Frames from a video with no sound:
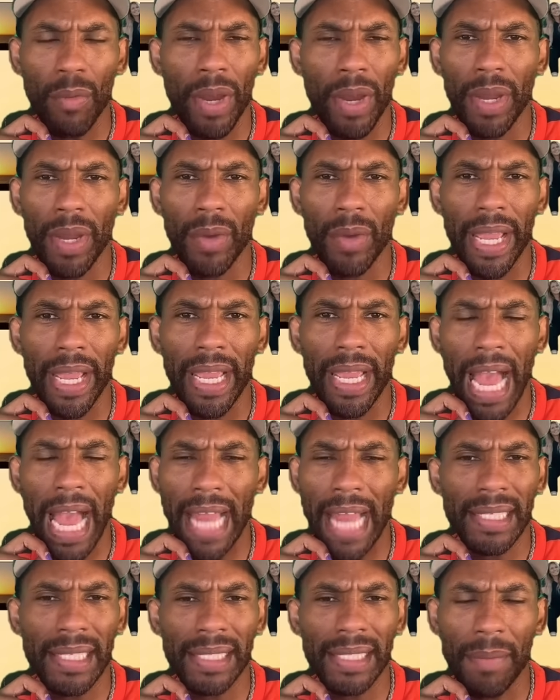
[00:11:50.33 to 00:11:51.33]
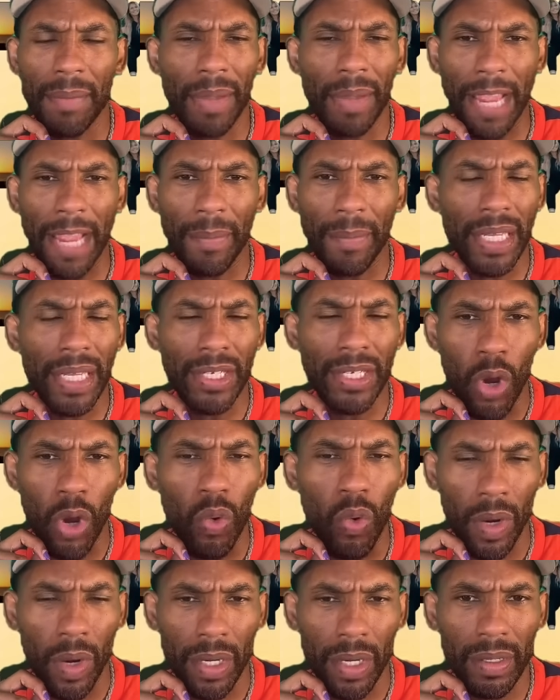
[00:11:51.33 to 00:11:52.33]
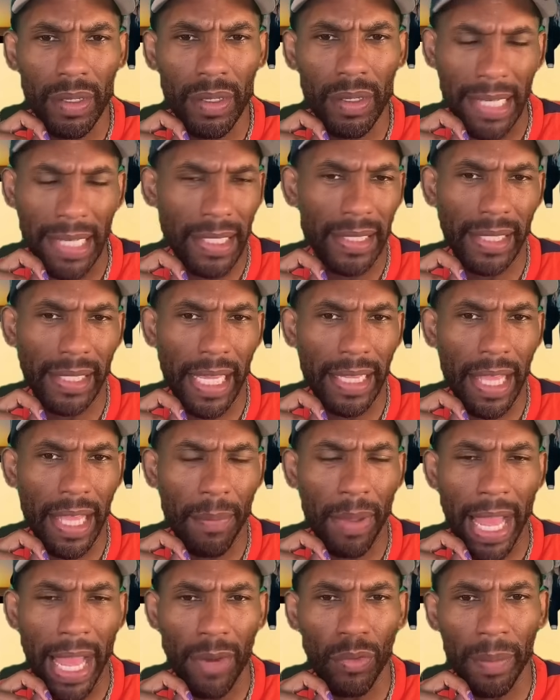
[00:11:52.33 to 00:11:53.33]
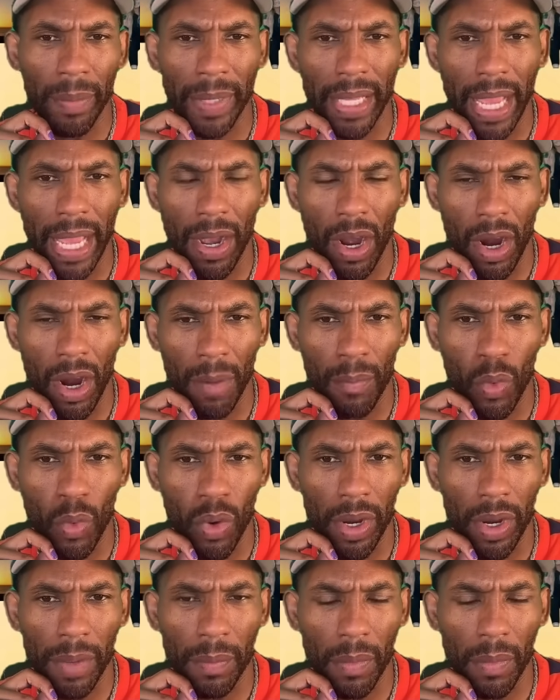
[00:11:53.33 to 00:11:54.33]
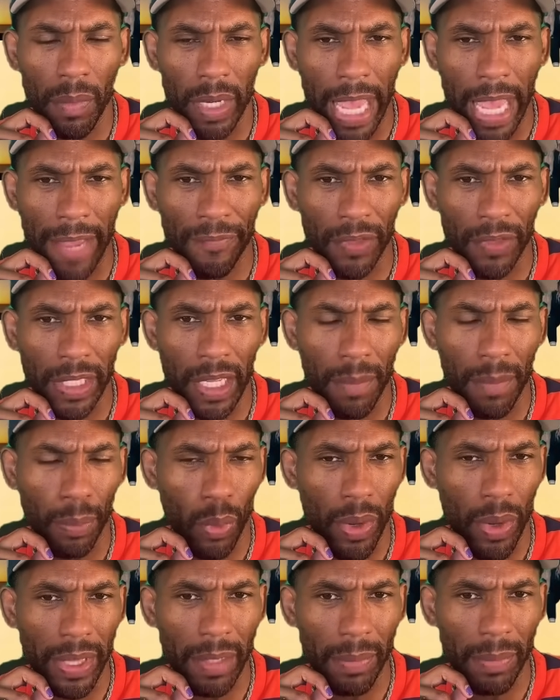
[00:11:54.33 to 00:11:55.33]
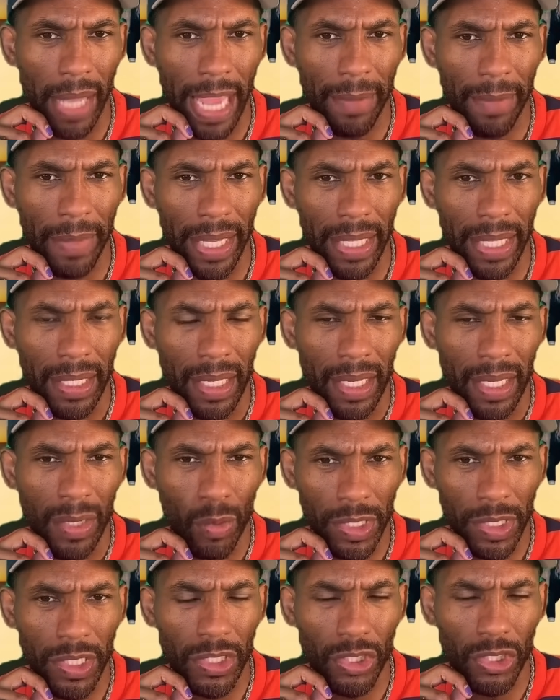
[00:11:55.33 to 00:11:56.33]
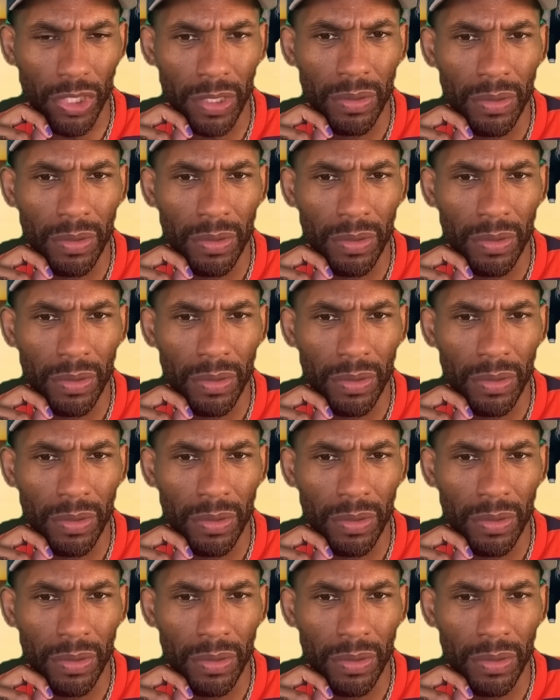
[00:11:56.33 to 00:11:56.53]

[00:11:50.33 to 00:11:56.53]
Wait. I didn't say black men don't work. I just said that black women are more gainfully employed than black men, which is true.